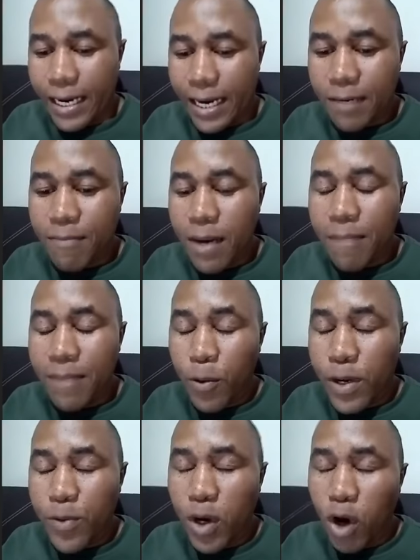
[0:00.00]
I remember
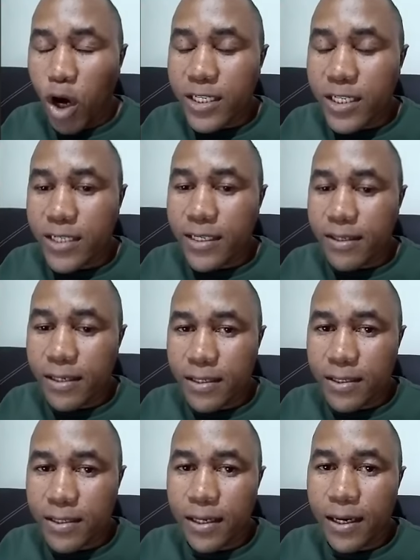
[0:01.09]
when we launched
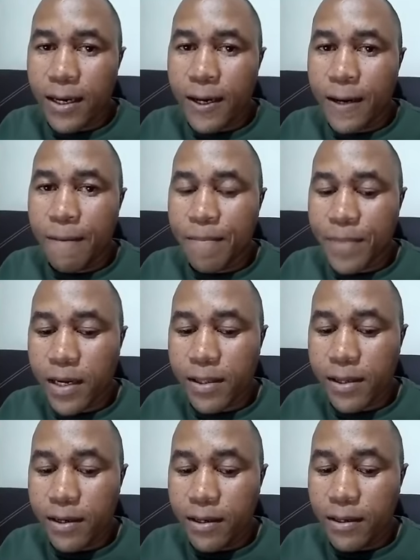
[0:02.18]
this, um, uh,
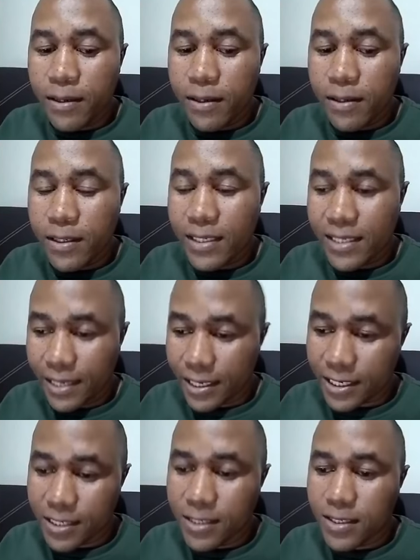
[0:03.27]
the, the, these
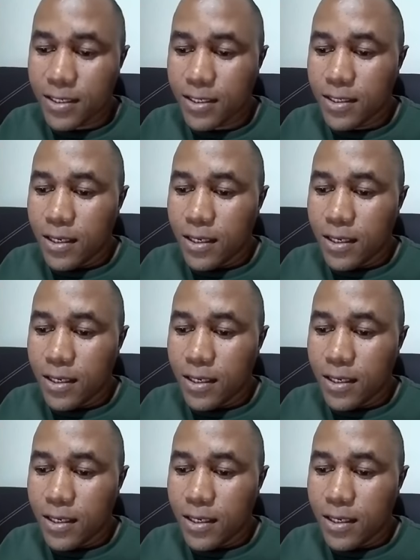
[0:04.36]
sessions,